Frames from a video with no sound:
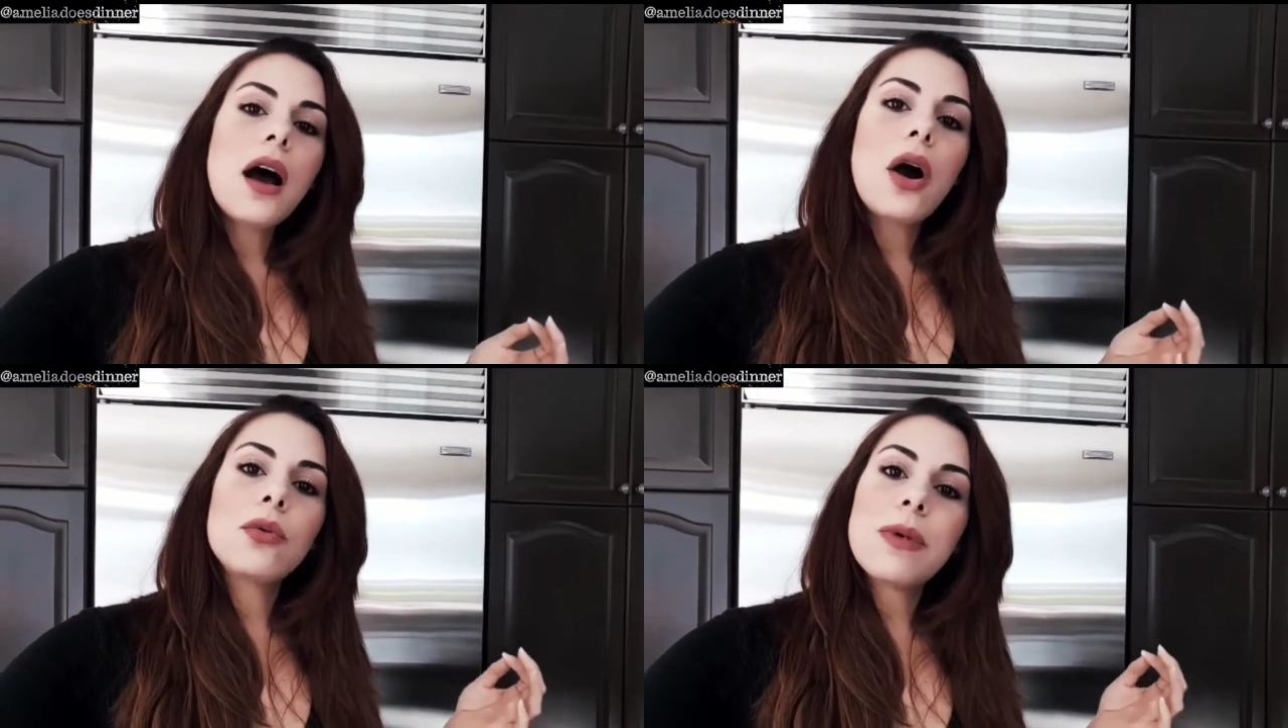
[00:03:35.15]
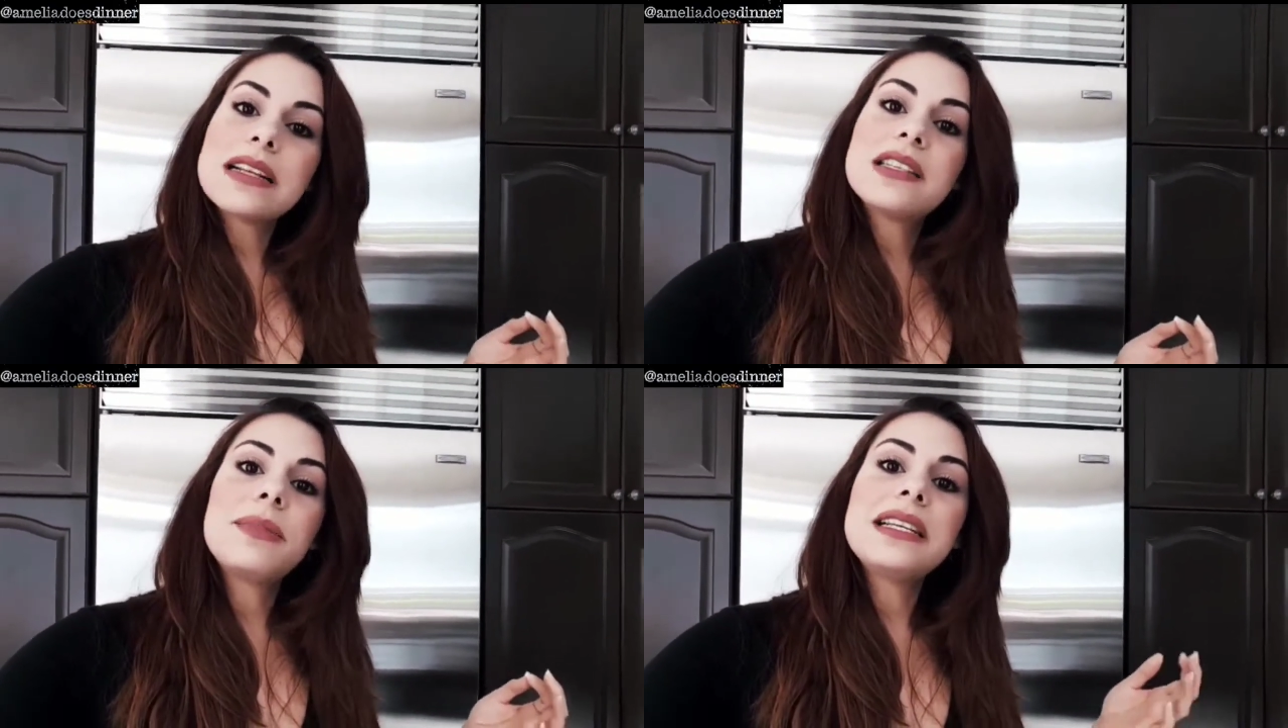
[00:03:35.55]
on
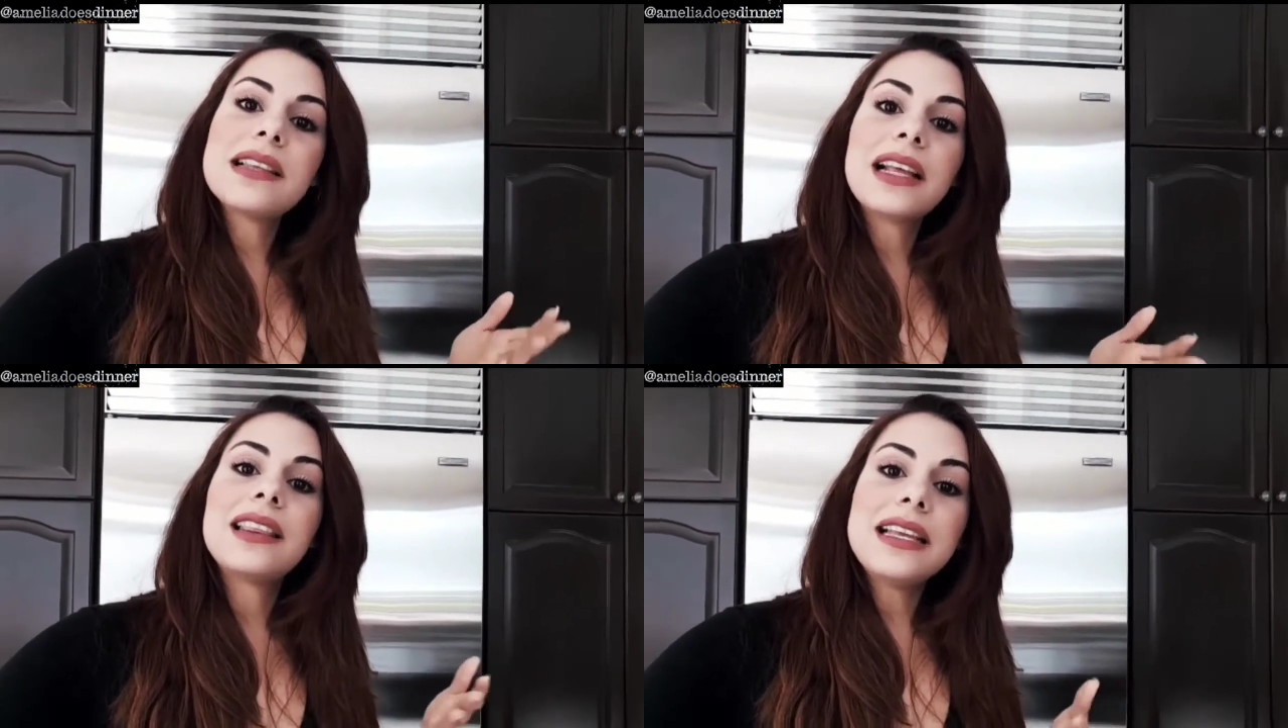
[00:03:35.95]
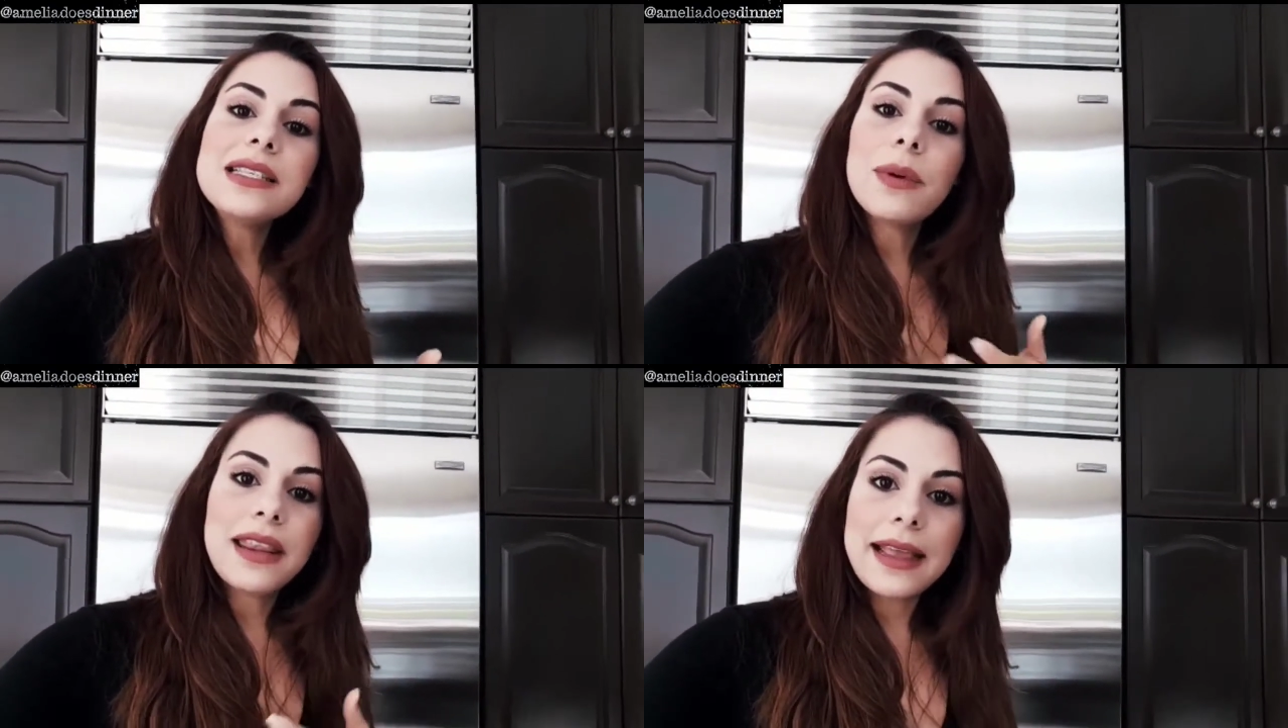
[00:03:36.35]
recipes like
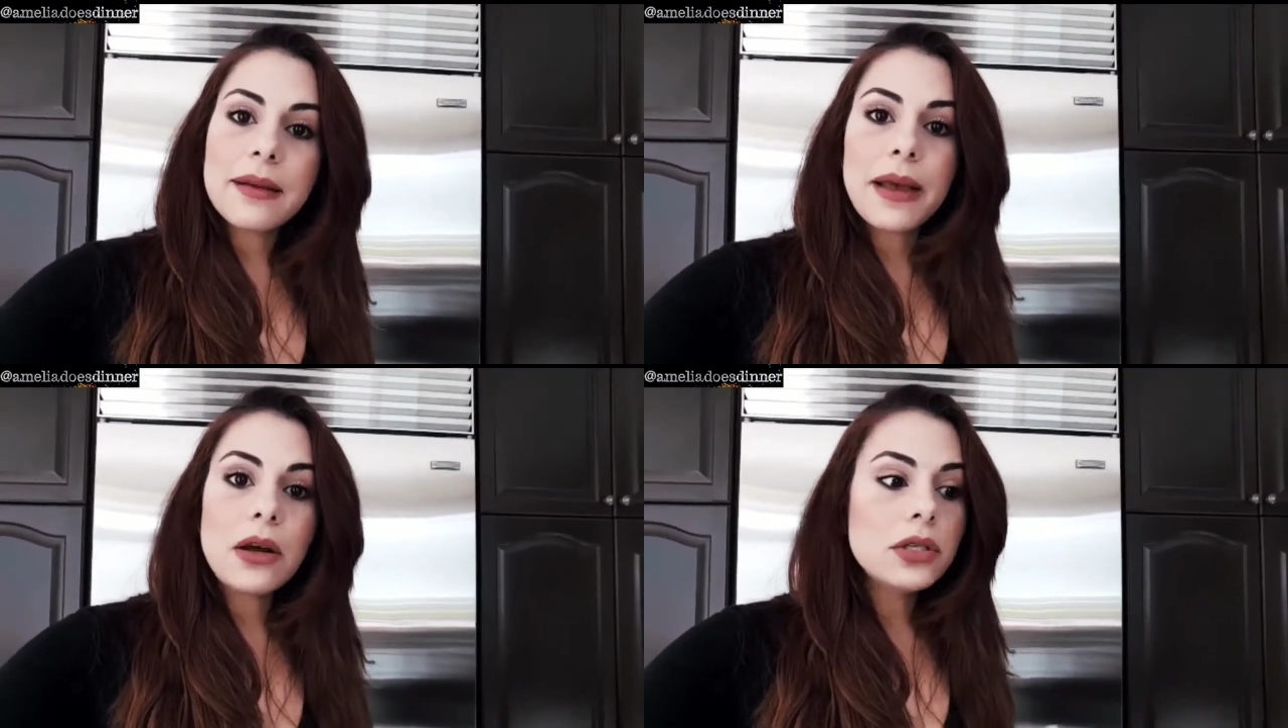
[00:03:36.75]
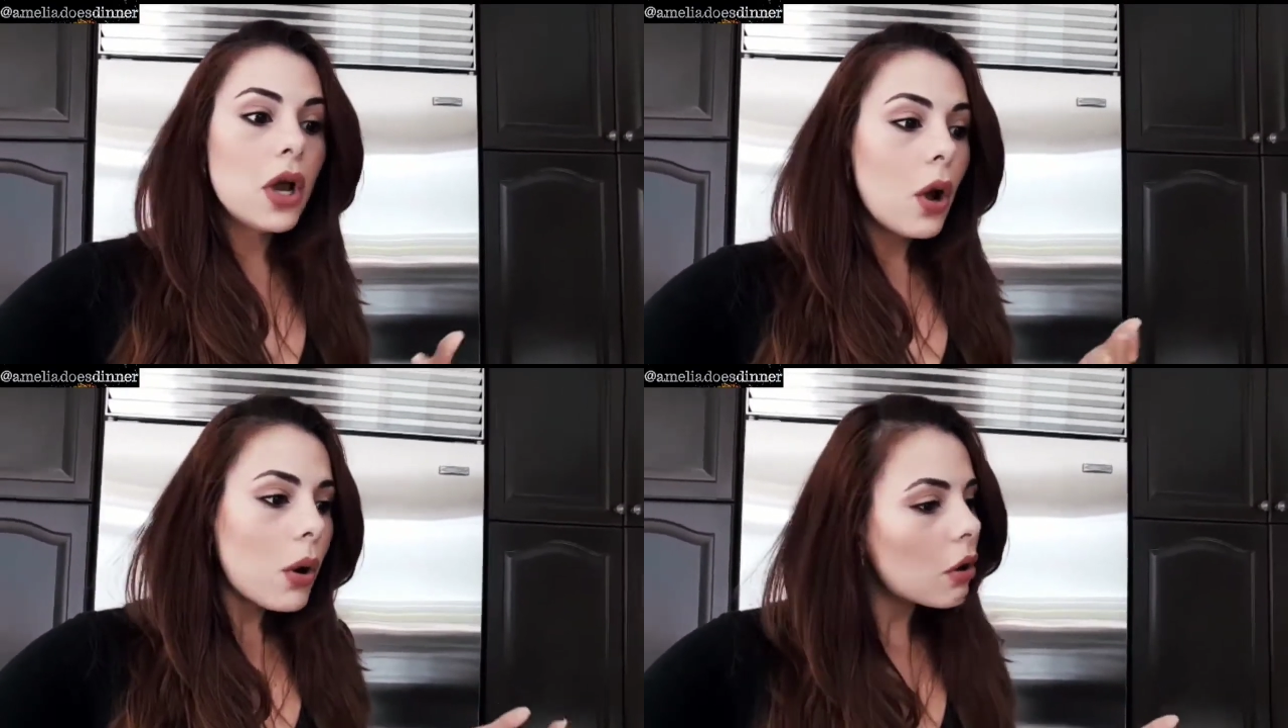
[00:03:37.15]
these when they come out,